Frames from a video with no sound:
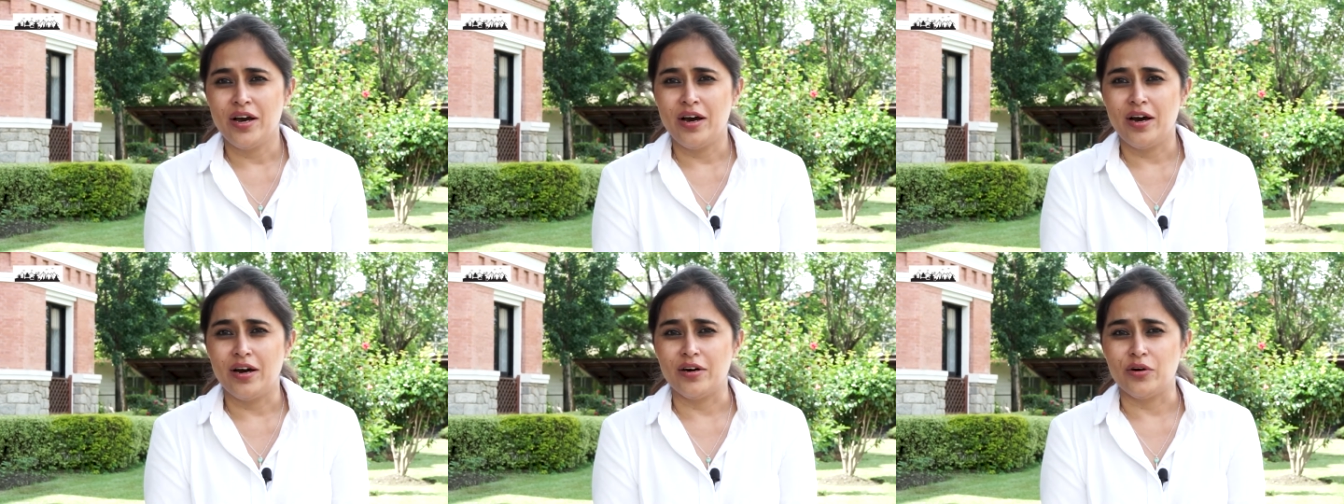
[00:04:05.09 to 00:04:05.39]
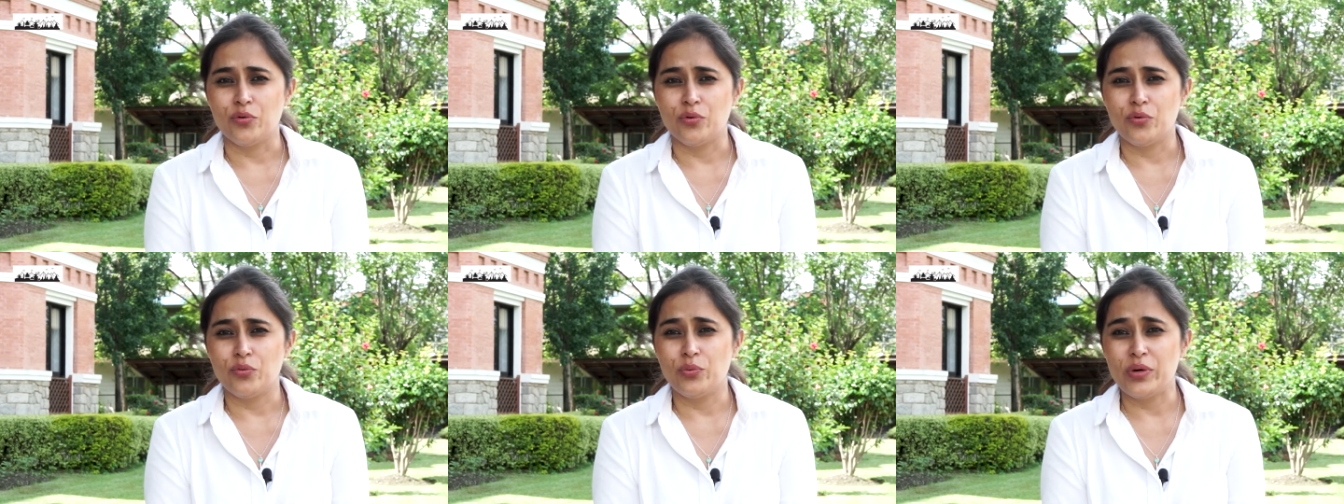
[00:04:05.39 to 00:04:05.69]
uh,
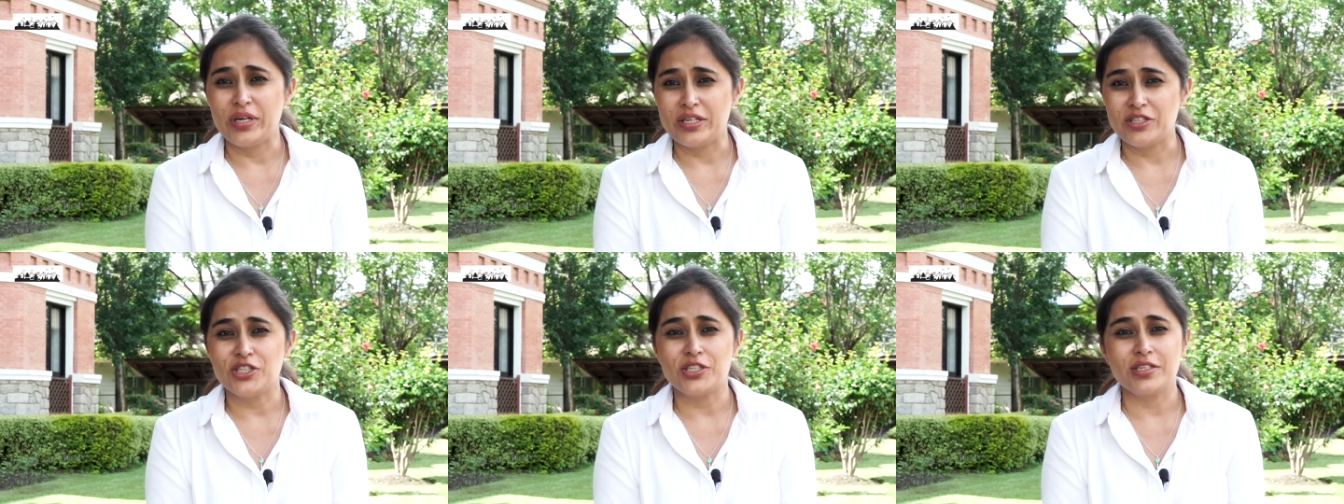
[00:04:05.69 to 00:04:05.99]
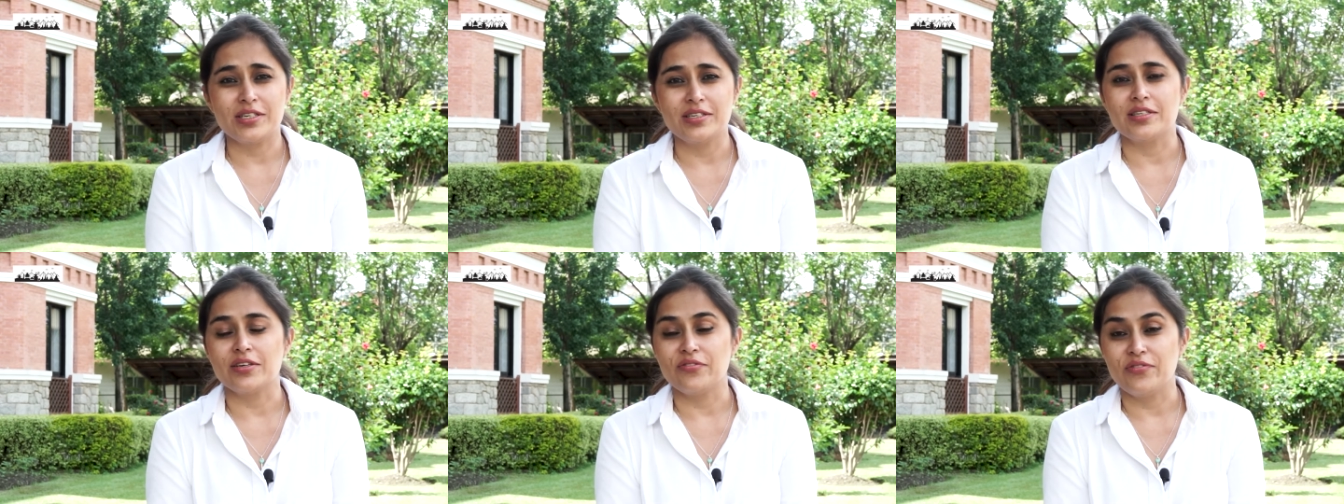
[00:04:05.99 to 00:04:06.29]
which
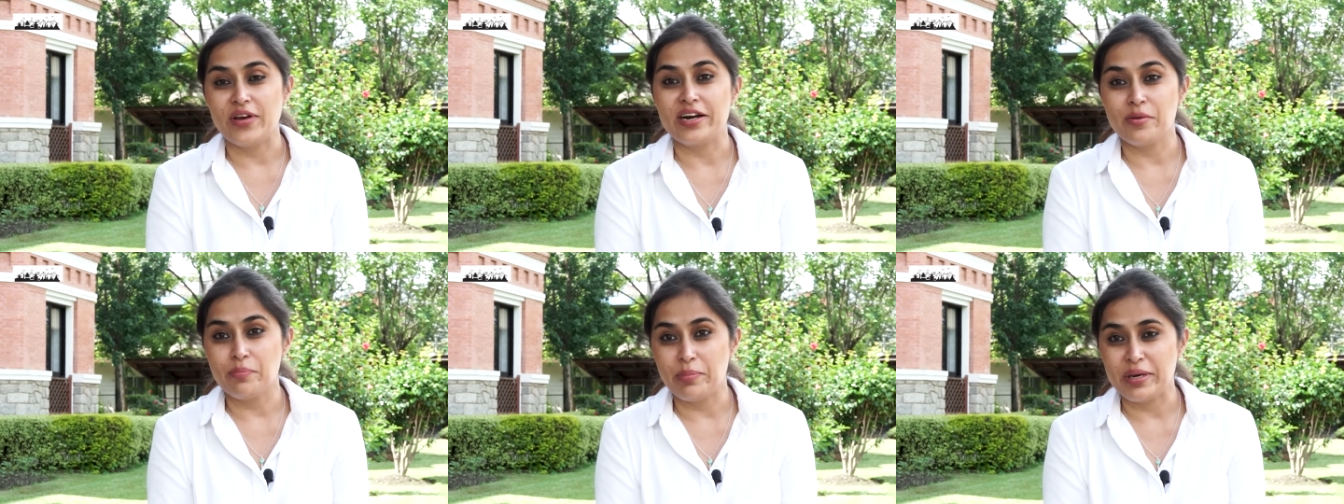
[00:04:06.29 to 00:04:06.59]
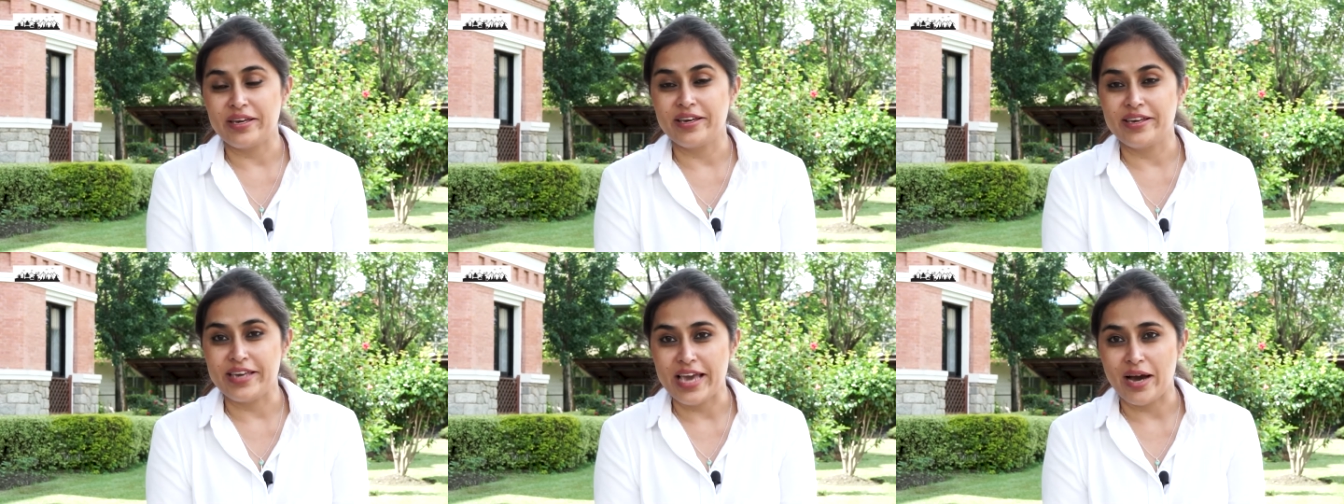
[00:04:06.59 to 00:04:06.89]
is a very
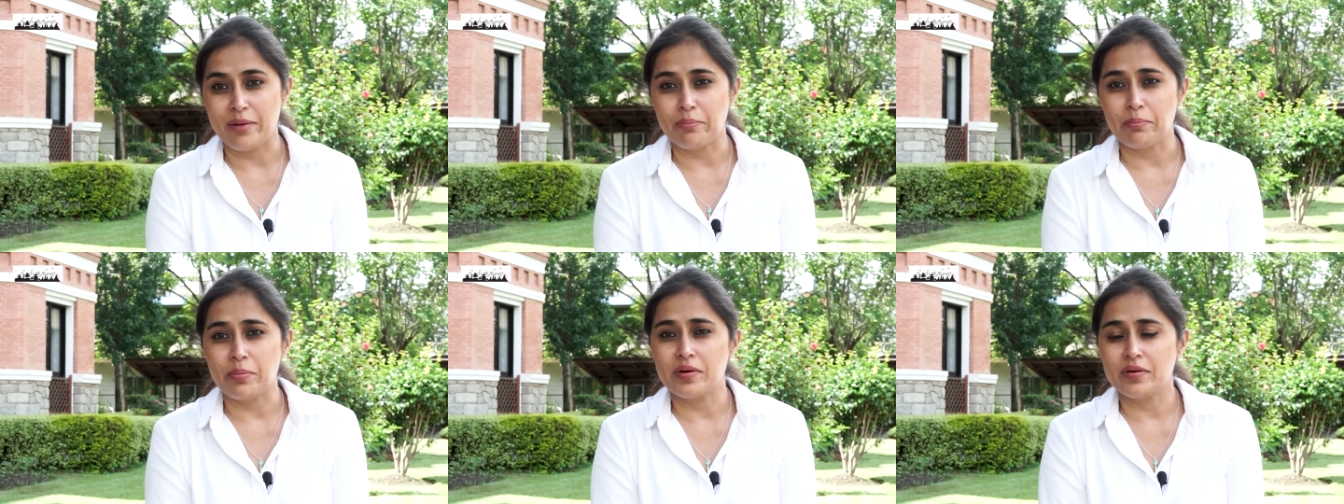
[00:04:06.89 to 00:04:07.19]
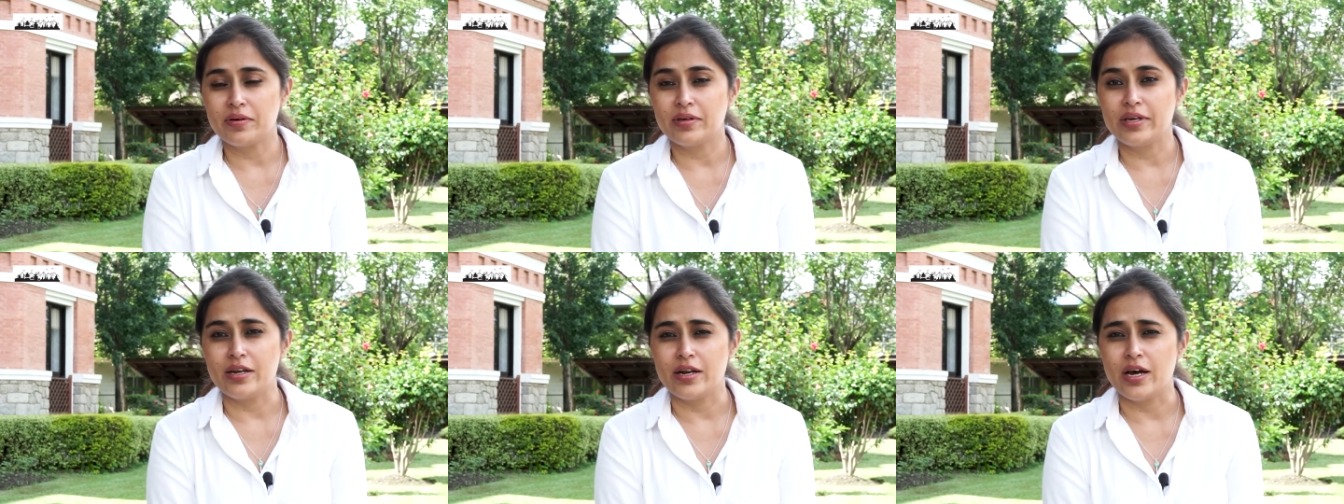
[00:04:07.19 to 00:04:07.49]
big gap
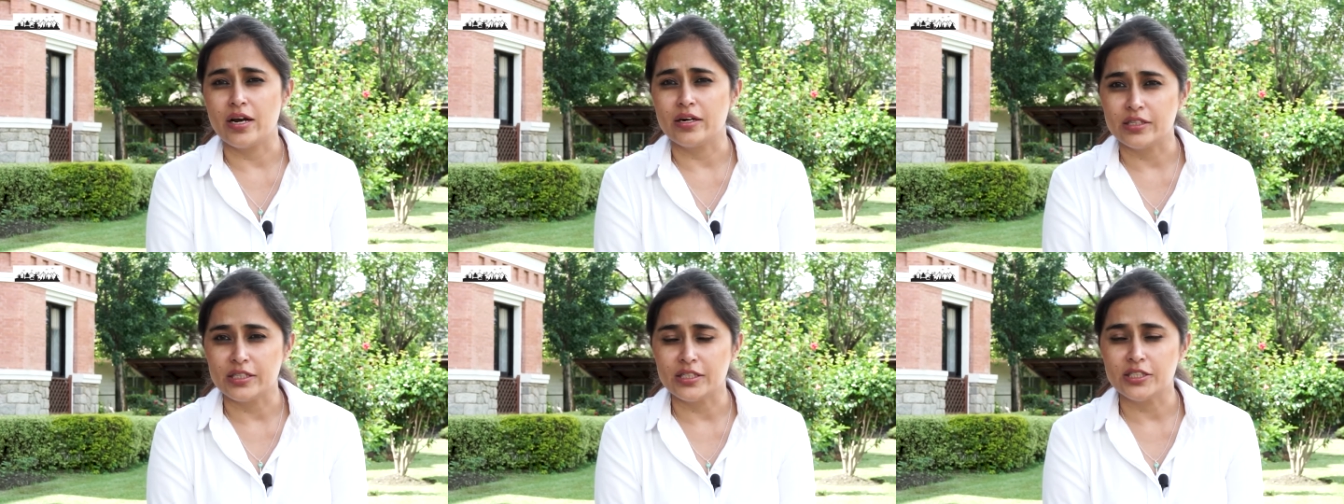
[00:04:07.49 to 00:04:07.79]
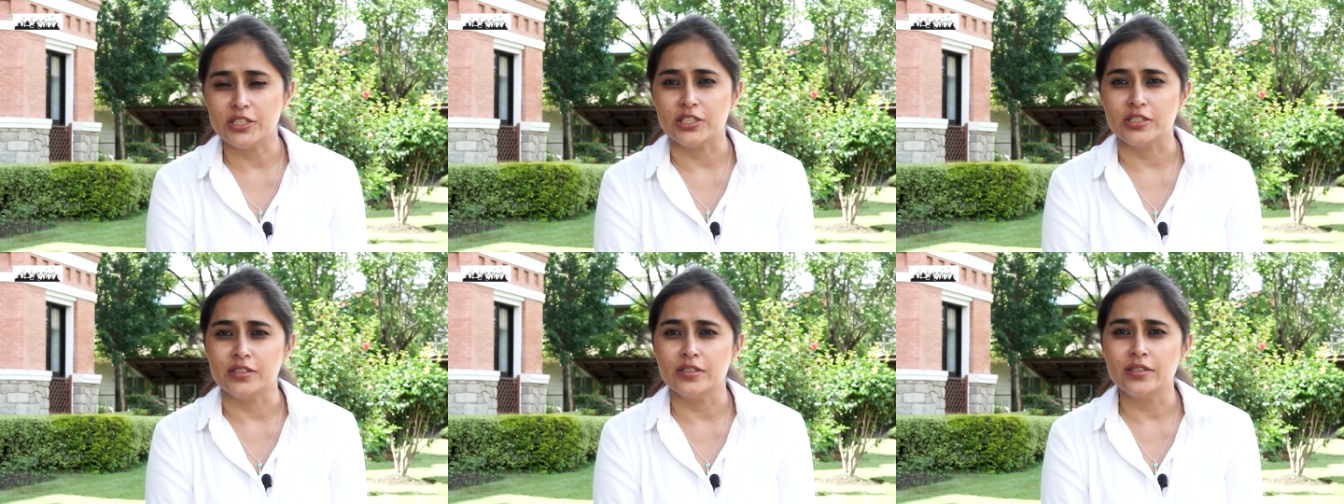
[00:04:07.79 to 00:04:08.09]
in our
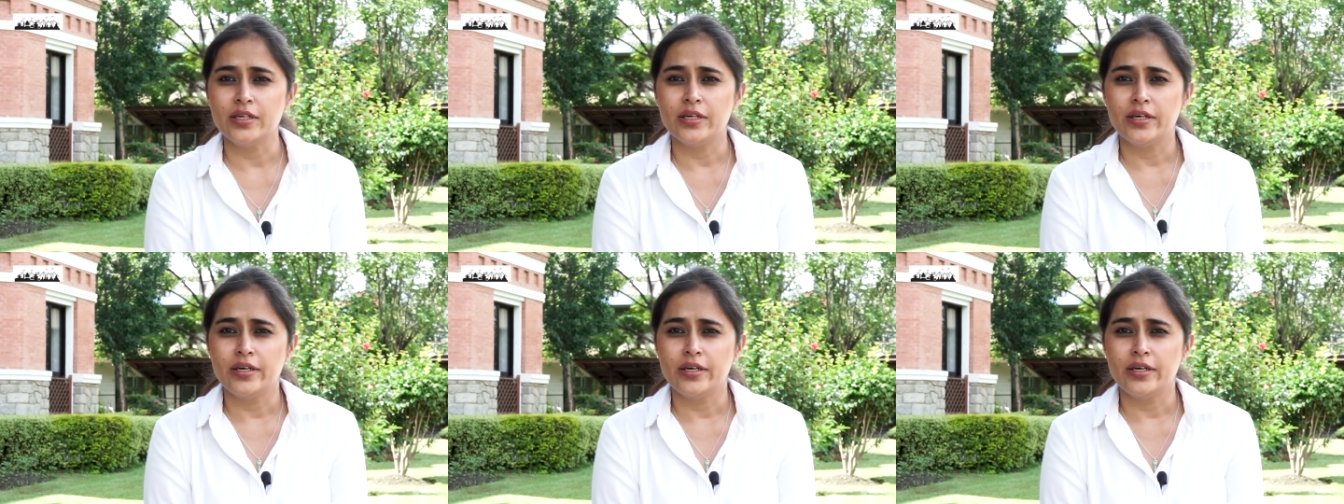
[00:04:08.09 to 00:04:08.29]
region.